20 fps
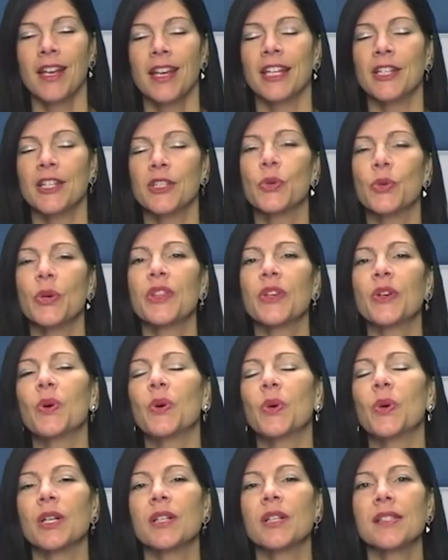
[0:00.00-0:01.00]
Enjoy the
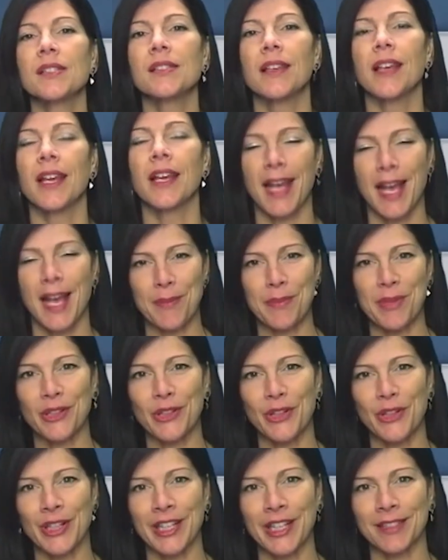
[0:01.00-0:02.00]
course, and happy
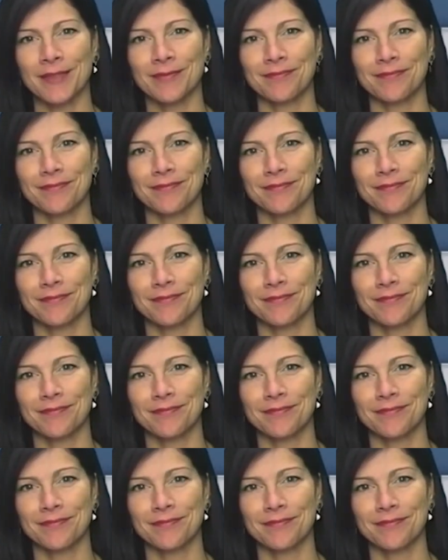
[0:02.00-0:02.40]
learning.